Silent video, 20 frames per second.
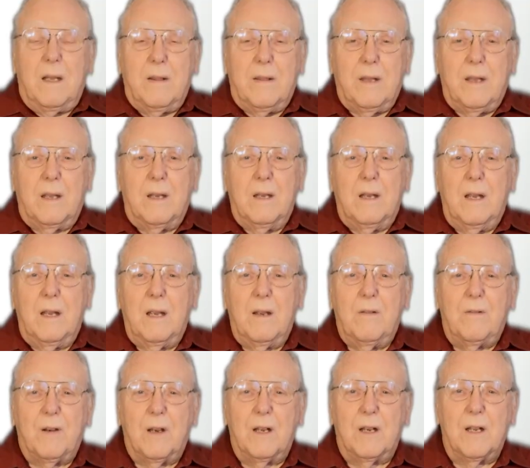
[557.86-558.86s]
Then,
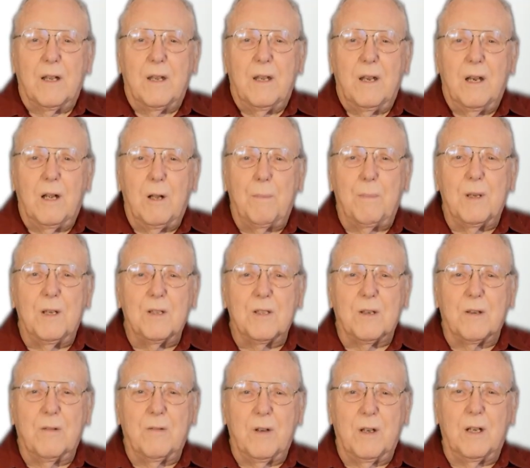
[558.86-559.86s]
finally, help is
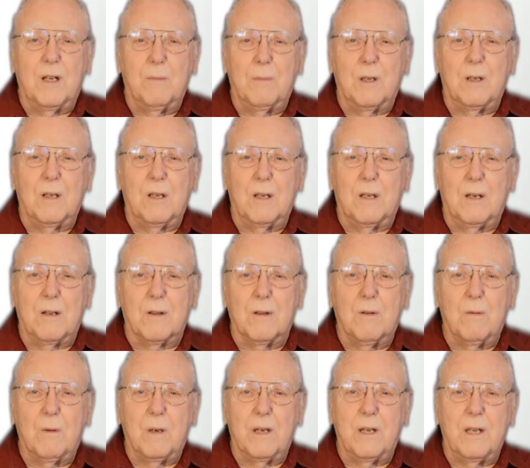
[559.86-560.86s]
available along
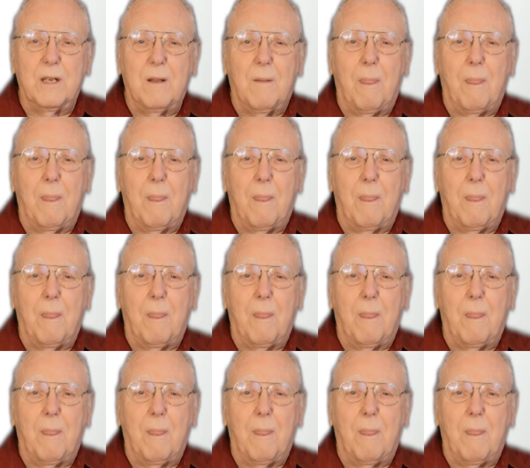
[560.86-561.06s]
the way.